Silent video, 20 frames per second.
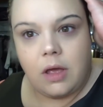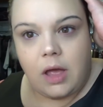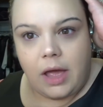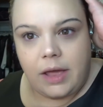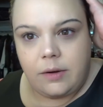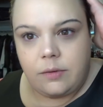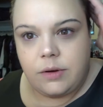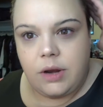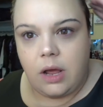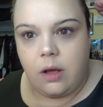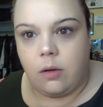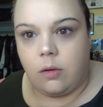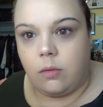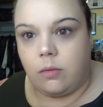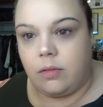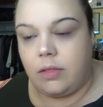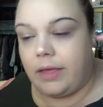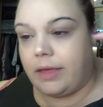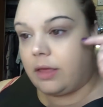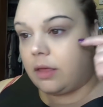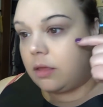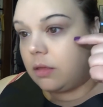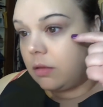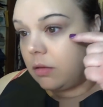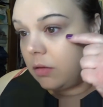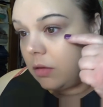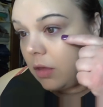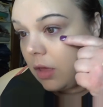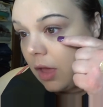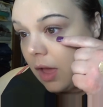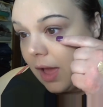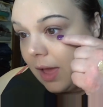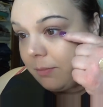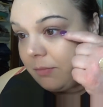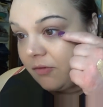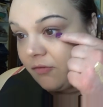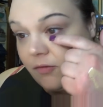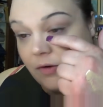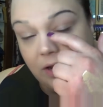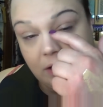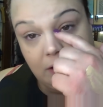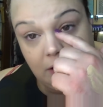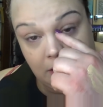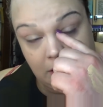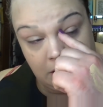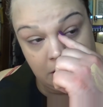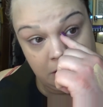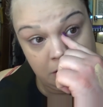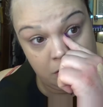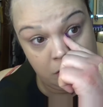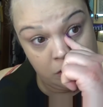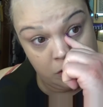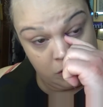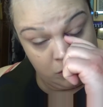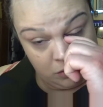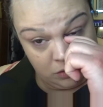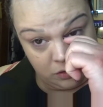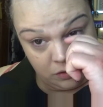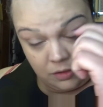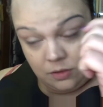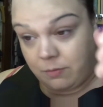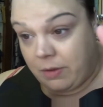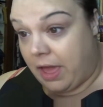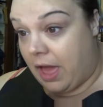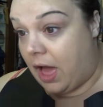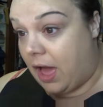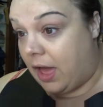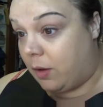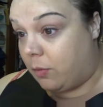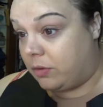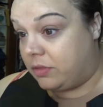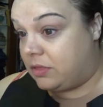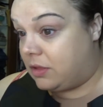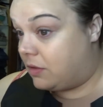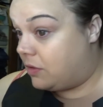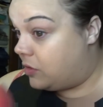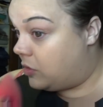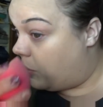I don't know. Like, I'm afraid to get too close to my eye with this,